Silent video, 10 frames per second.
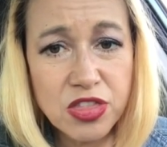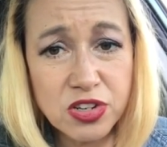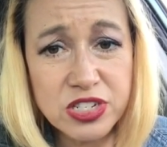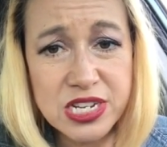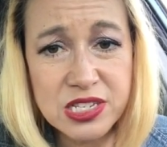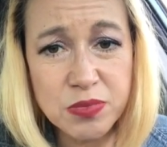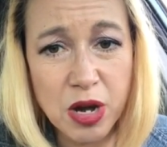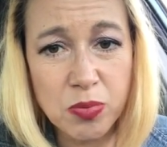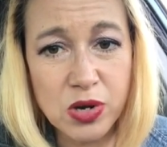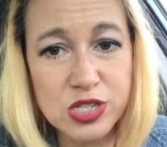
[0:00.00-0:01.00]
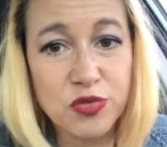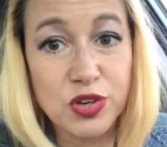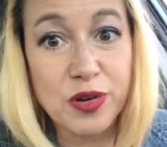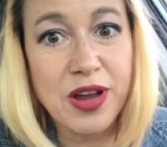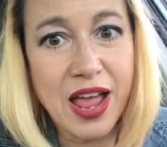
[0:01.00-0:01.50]
13 smart points
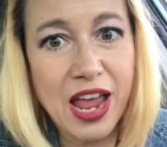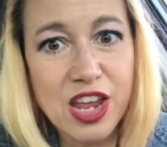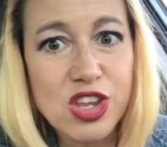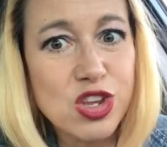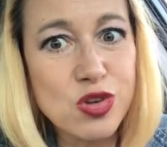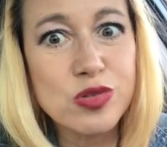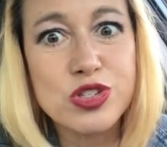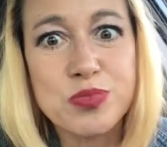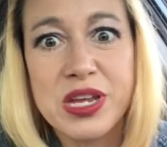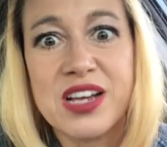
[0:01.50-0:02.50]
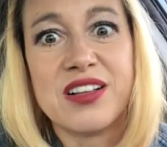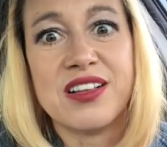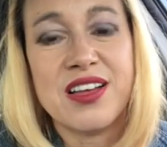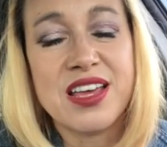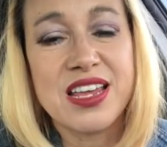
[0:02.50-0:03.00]
for a huge
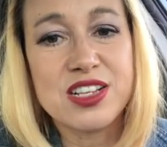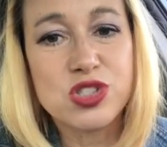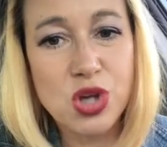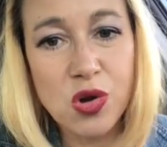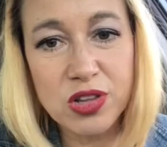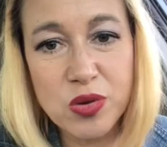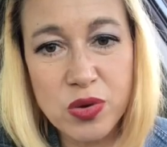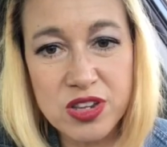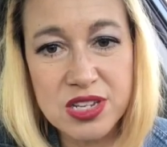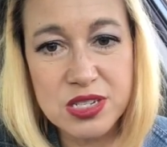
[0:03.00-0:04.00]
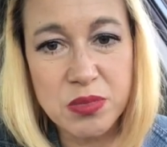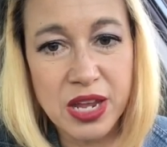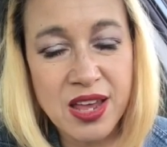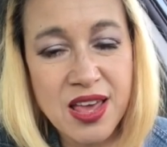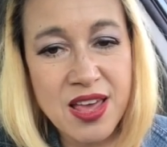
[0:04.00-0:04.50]
meal is totally worth it to
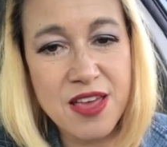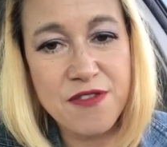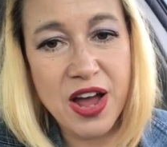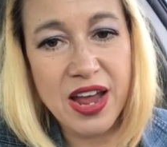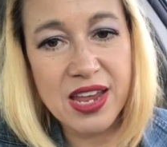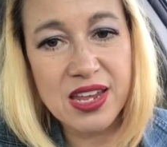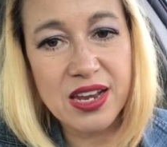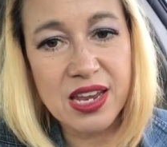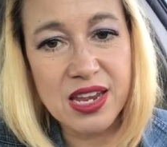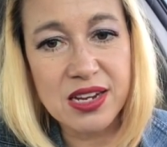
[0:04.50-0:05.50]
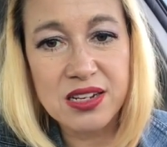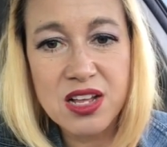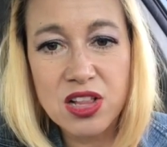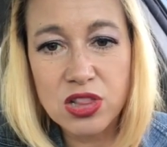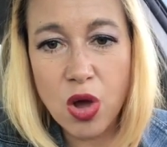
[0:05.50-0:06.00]
me. If I can eat
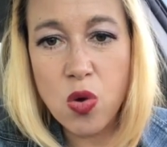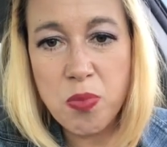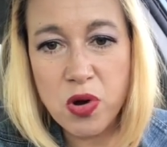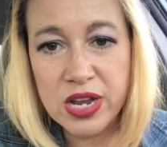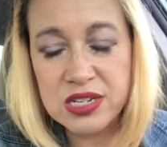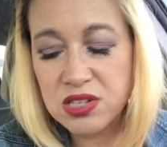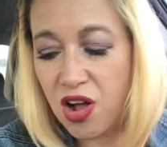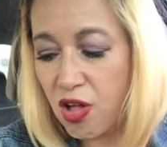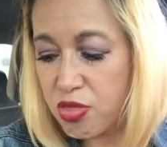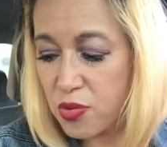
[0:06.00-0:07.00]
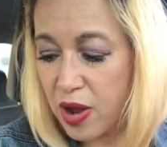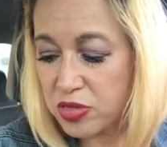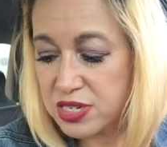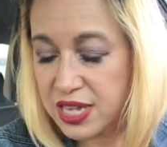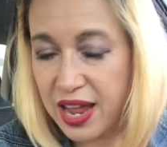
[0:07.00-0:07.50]
low points all
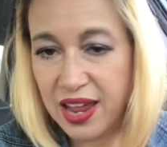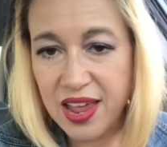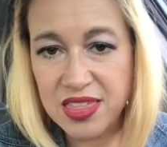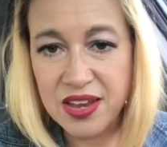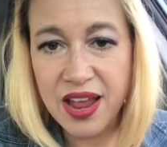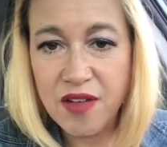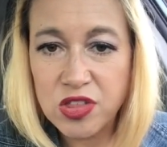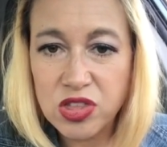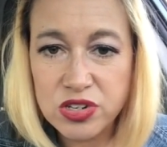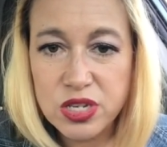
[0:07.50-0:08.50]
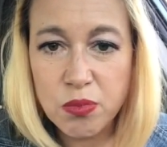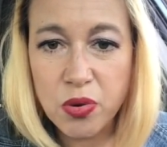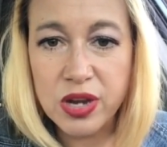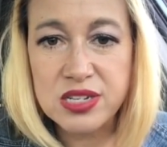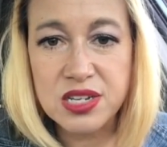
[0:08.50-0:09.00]
throughout the day and then have a 13
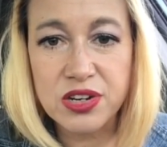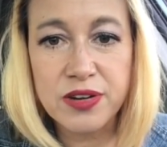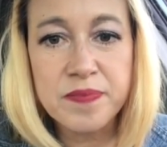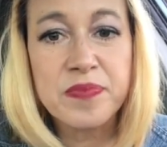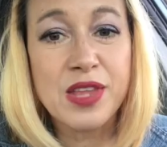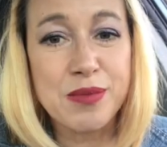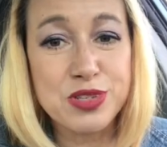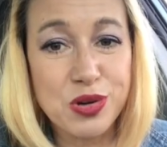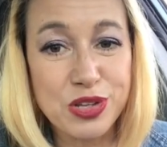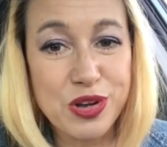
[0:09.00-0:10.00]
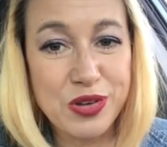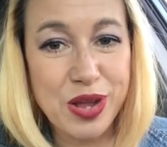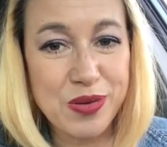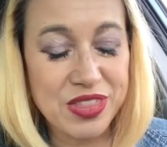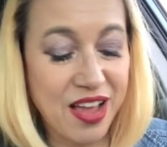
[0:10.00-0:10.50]
point dinner, I'm totally
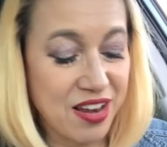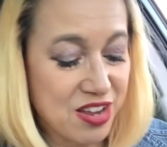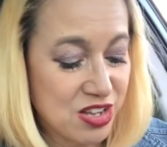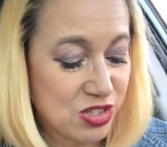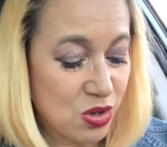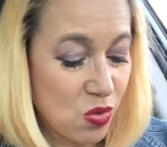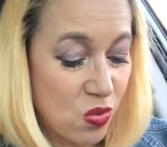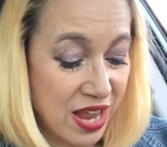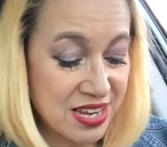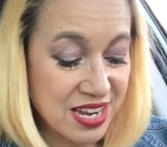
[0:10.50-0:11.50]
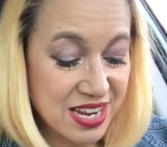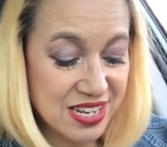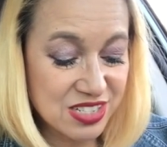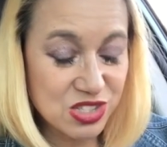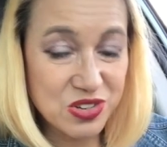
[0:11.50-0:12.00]
okay with that. So
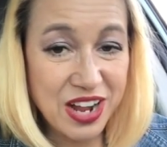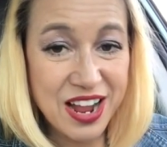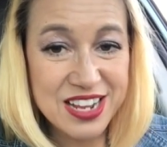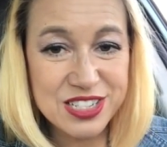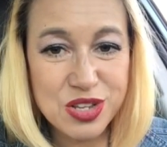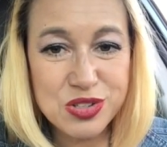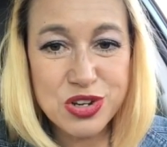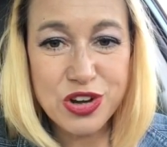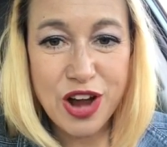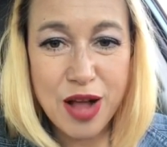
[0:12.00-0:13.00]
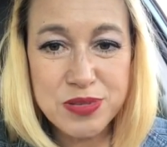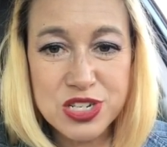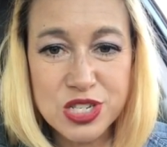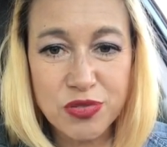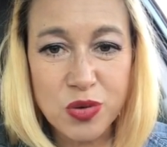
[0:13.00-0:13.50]
Wendy's, you guys, those are your
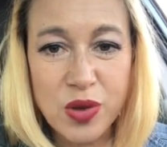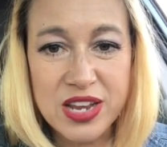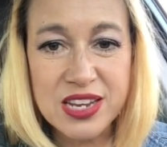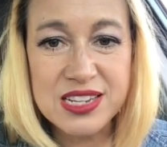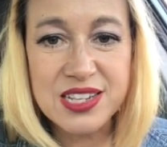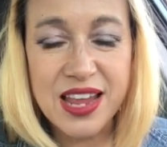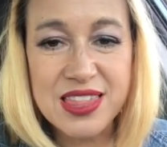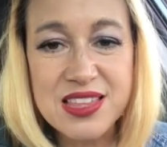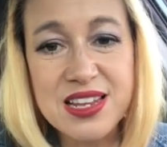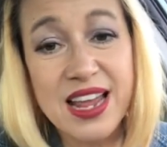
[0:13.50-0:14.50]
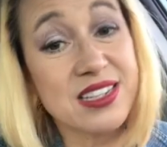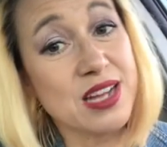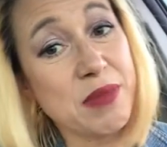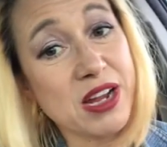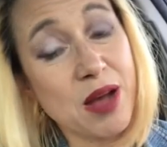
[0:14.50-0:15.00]
options for Wendy's. I think the next
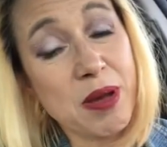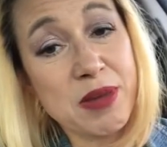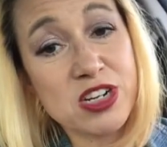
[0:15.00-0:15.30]
time I come, I'm